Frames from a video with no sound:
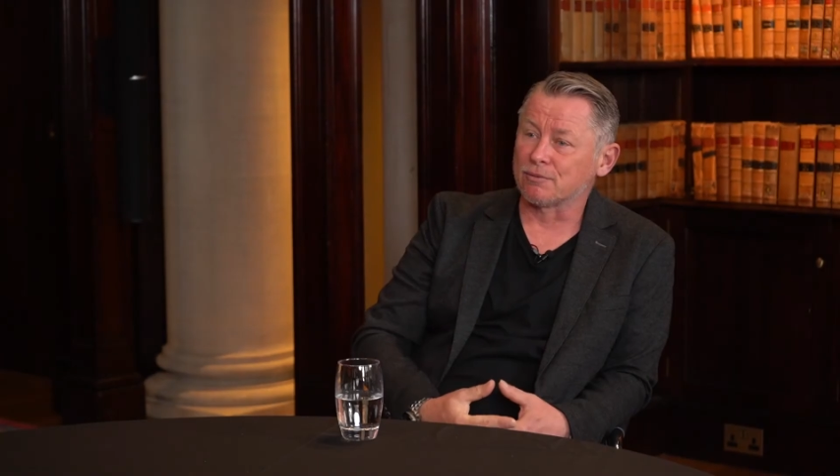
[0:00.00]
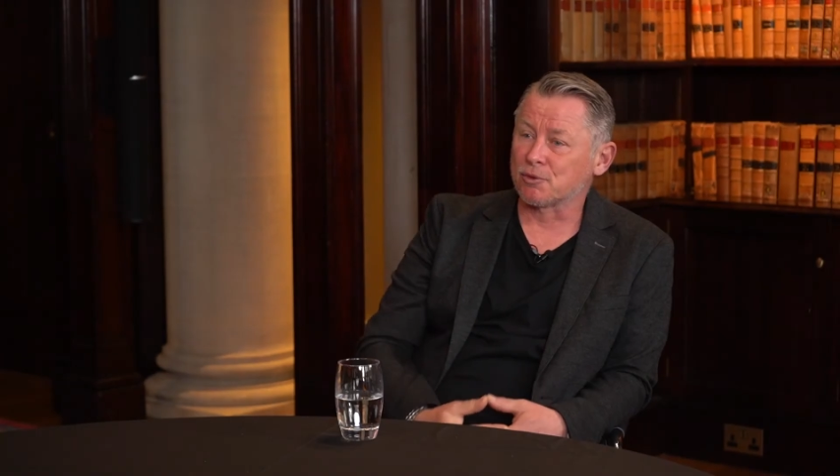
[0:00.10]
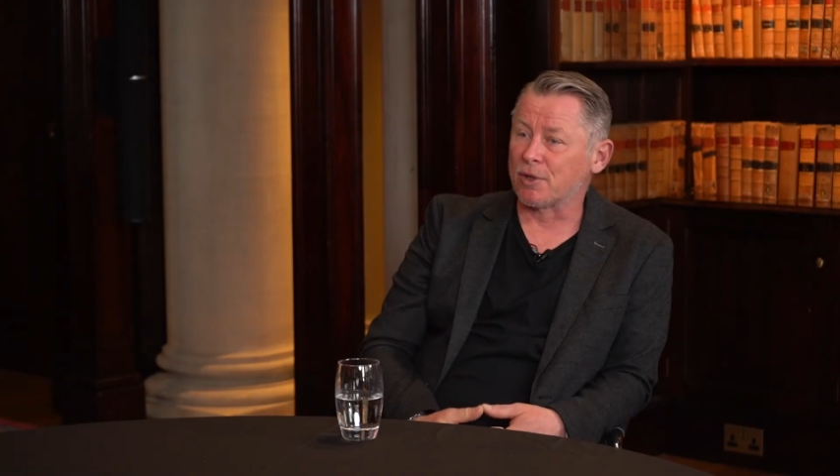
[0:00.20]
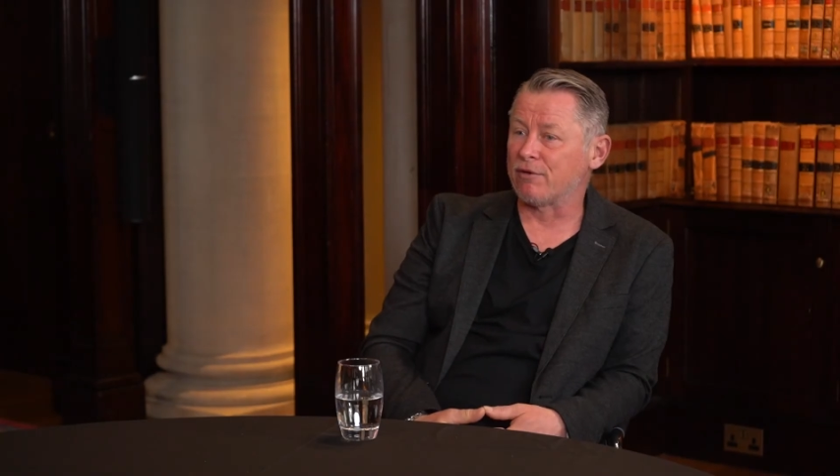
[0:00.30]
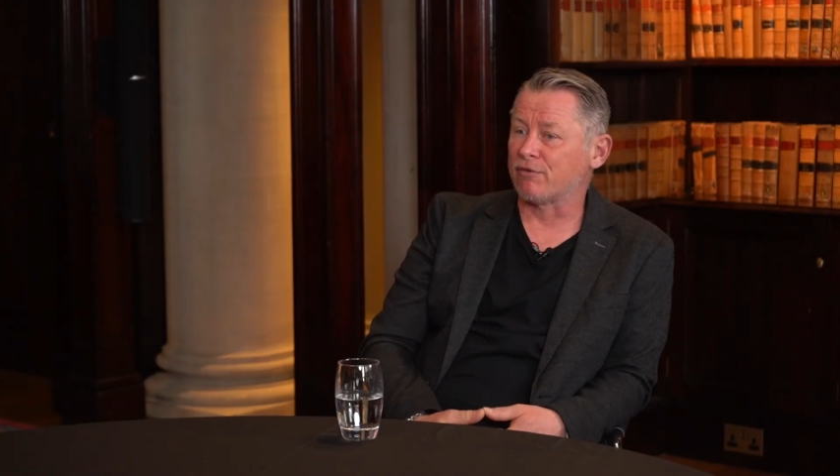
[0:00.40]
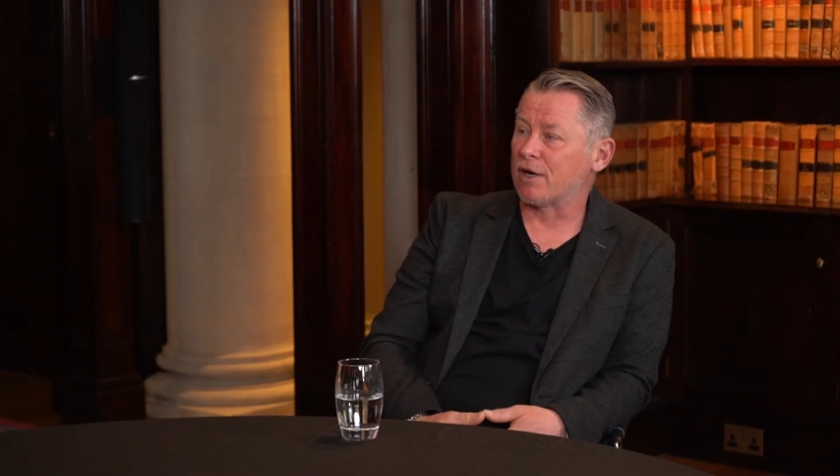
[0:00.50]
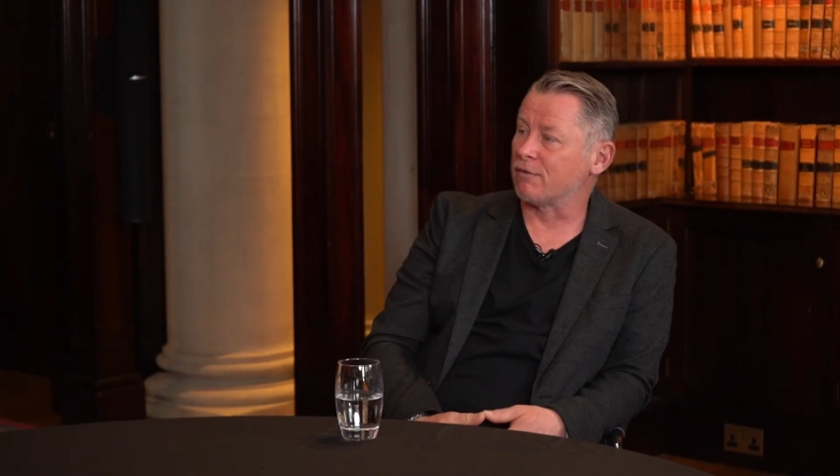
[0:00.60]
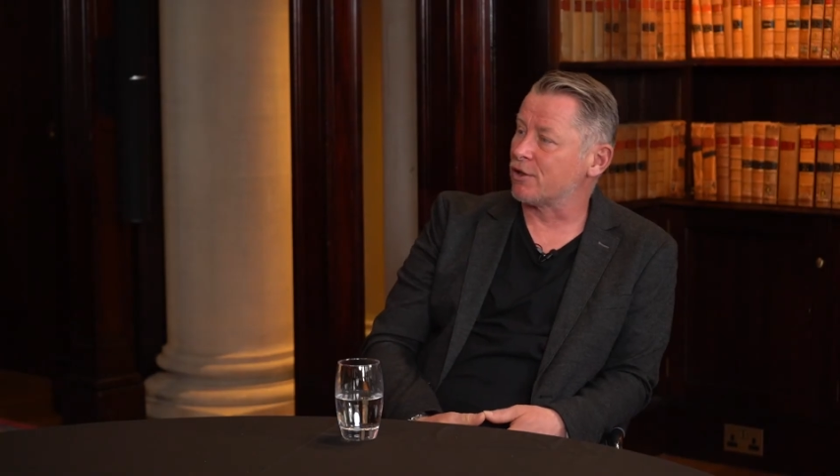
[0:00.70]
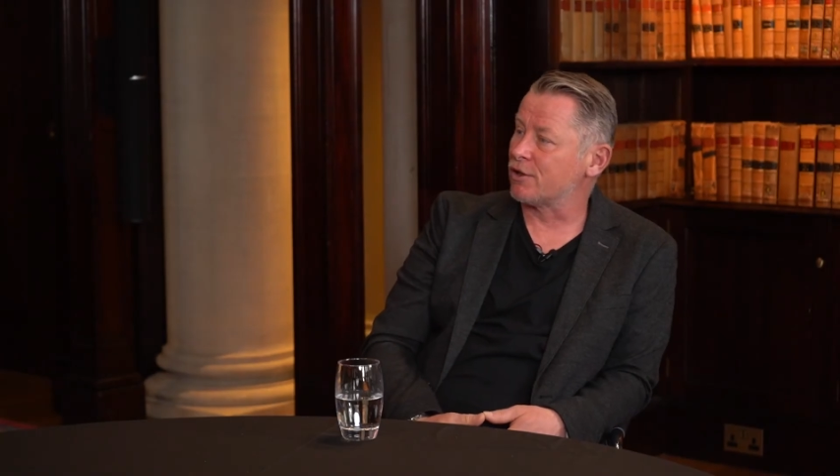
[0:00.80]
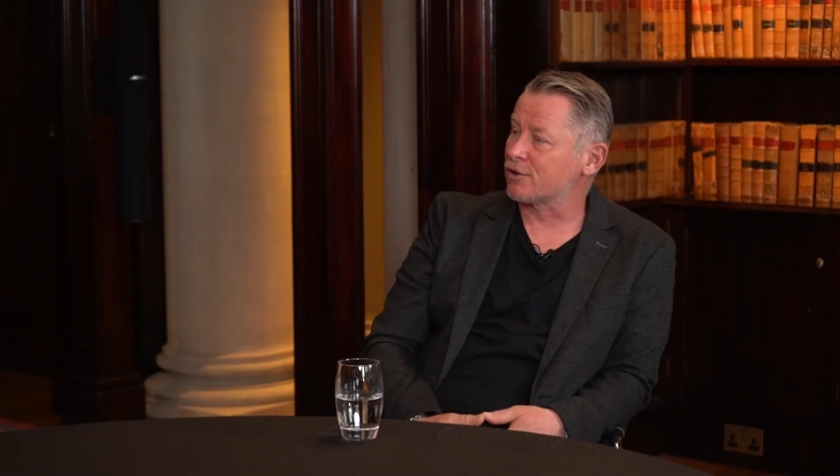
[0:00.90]
25
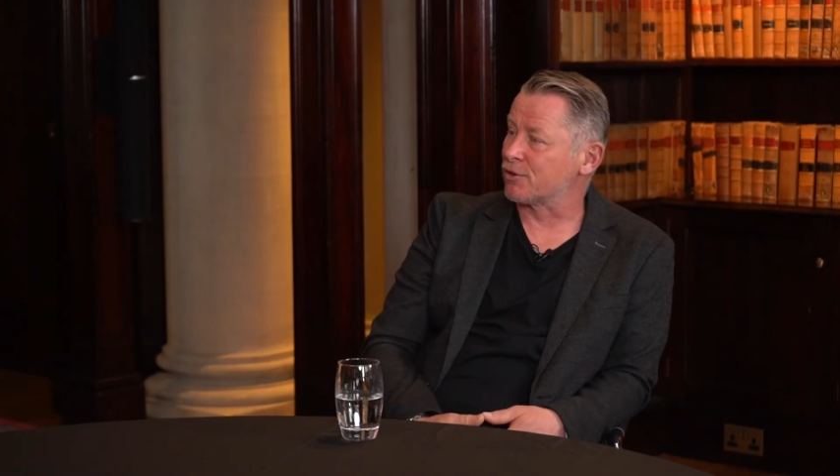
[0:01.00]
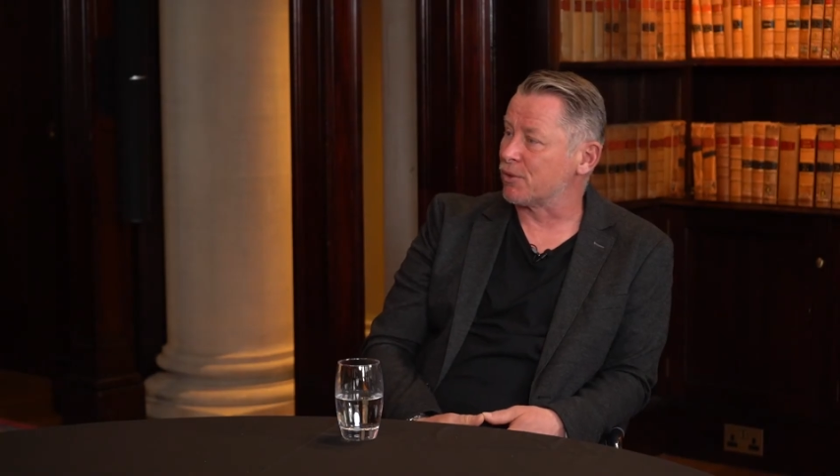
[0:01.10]
years to